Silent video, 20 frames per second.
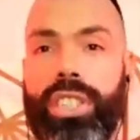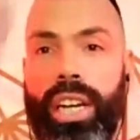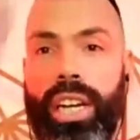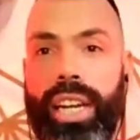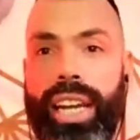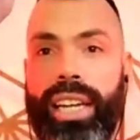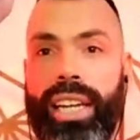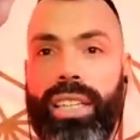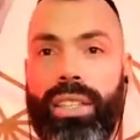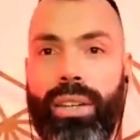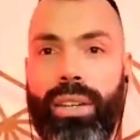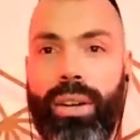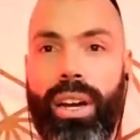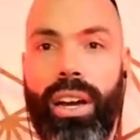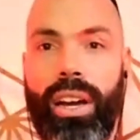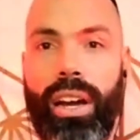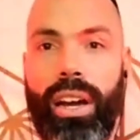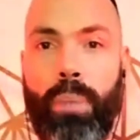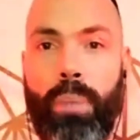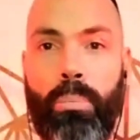connect
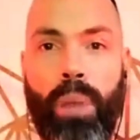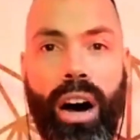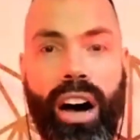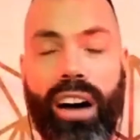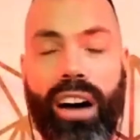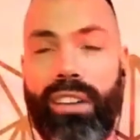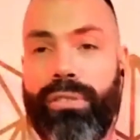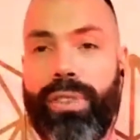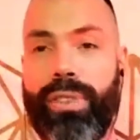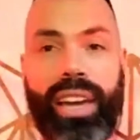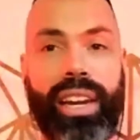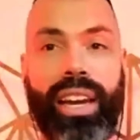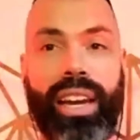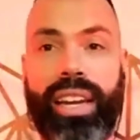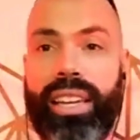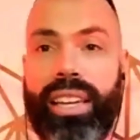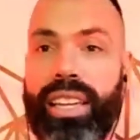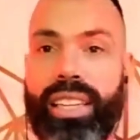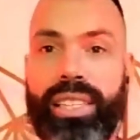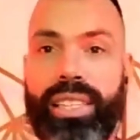above, and I
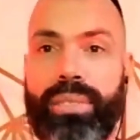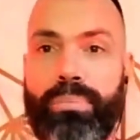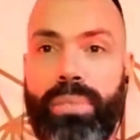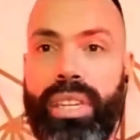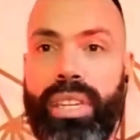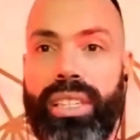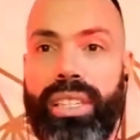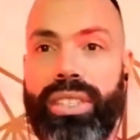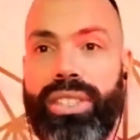eat meat.